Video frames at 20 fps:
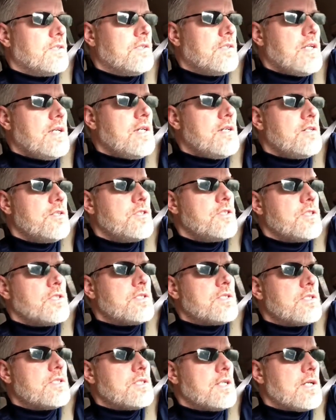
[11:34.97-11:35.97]
They are
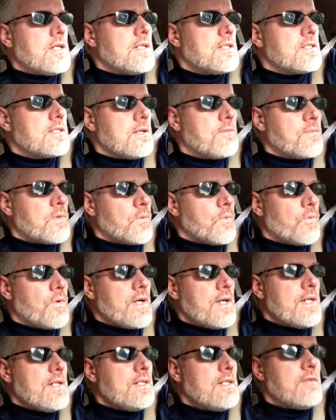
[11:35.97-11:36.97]
just something
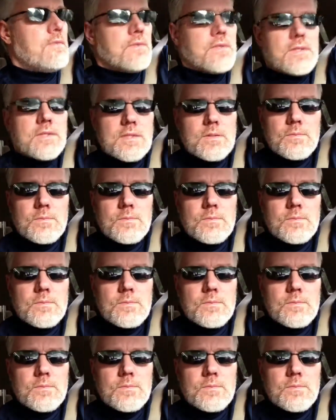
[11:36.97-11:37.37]
way different